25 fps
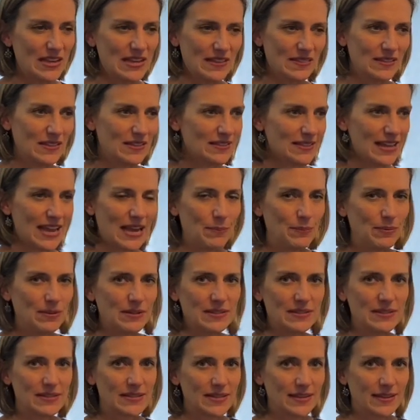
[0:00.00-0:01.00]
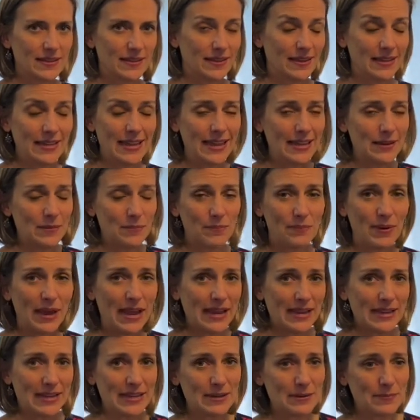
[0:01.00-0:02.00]
This happens again
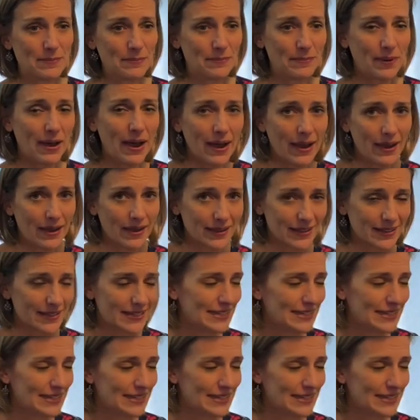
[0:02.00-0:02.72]
back in Bach.